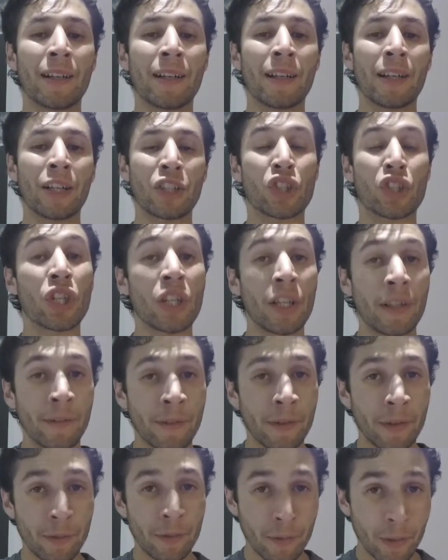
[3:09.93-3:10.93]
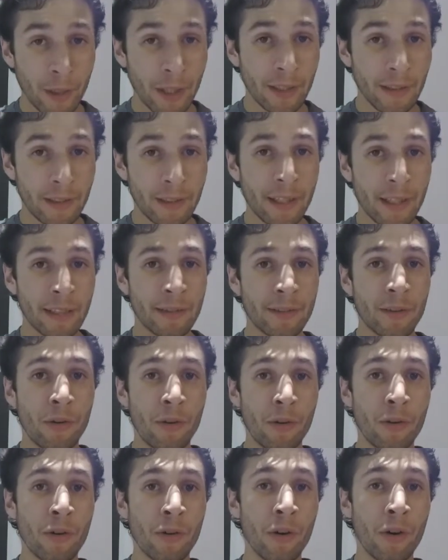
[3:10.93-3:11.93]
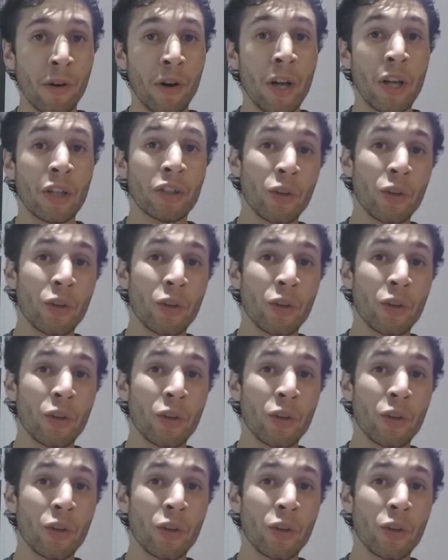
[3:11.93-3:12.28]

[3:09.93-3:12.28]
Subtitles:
achieve, right? That's the whole goal.